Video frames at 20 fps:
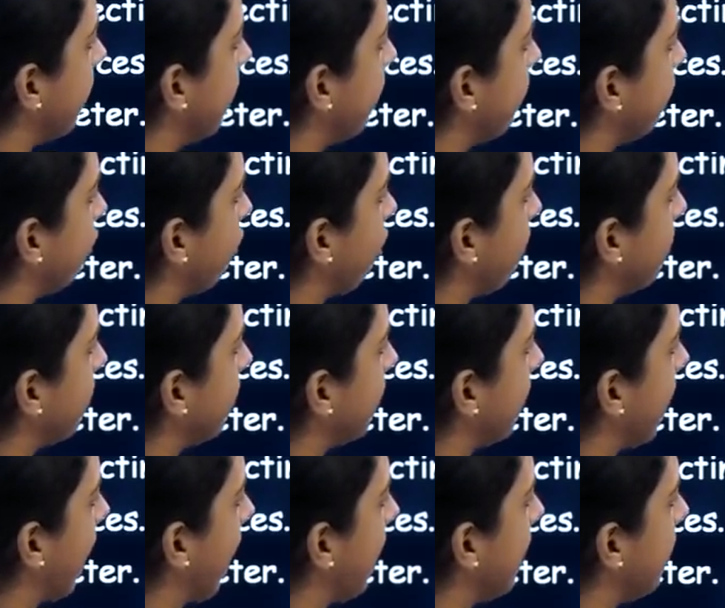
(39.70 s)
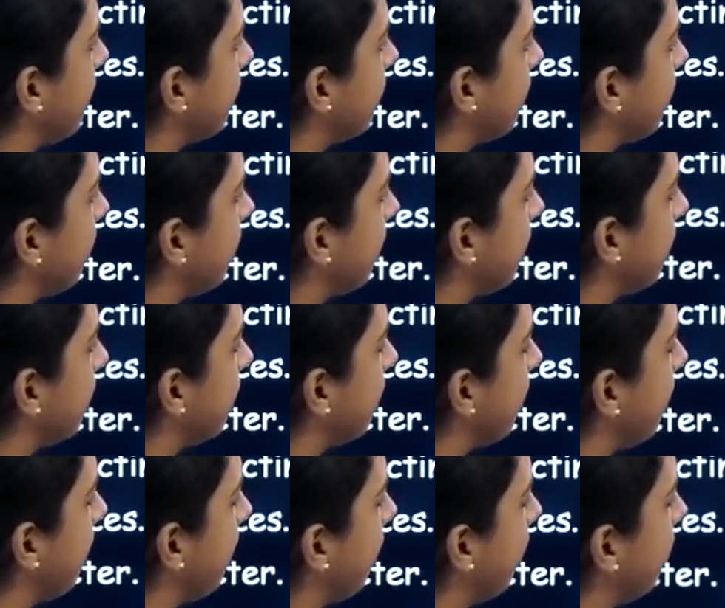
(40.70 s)
it forms calyces,
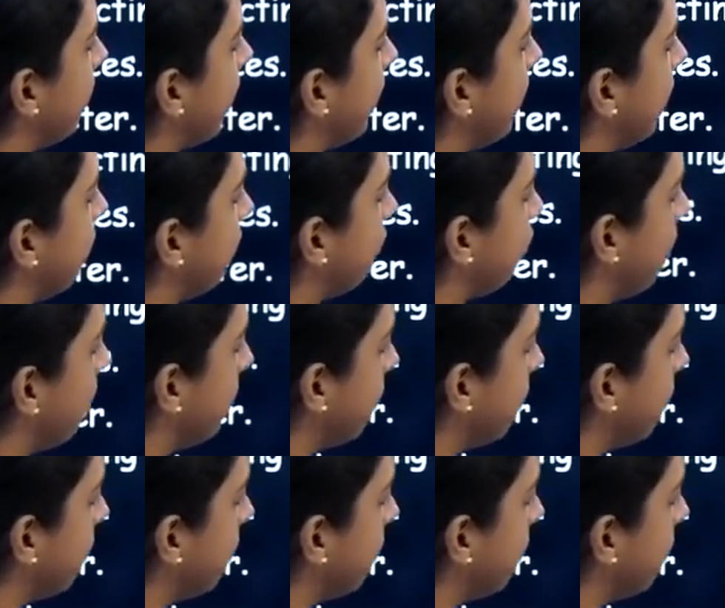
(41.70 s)
then it forms